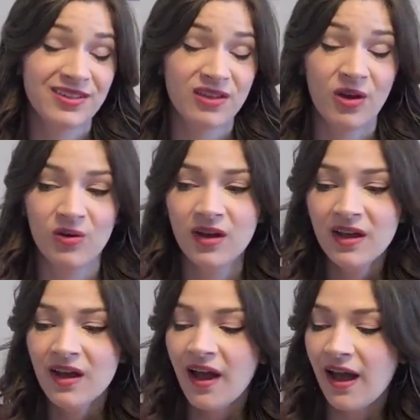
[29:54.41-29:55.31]
So
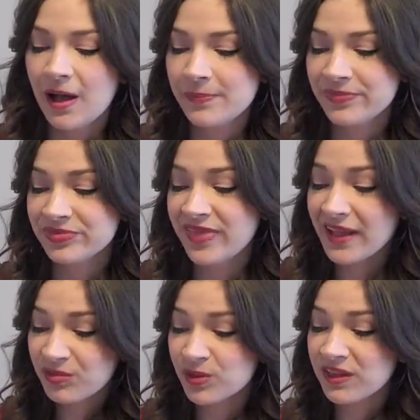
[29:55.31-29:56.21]

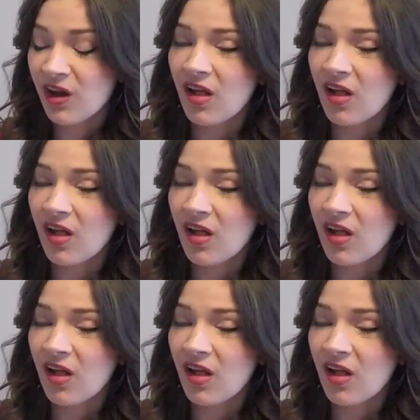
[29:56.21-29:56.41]
that's really